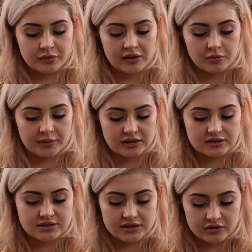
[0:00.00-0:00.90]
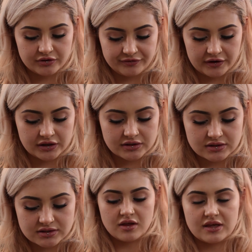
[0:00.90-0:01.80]
with a little bit of concealer
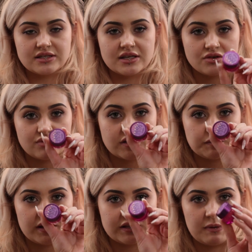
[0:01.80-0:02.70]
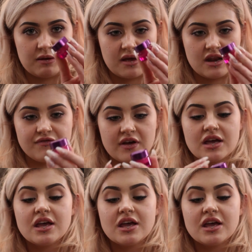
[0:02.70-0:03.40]
first. This is Erase Paste by Benefit.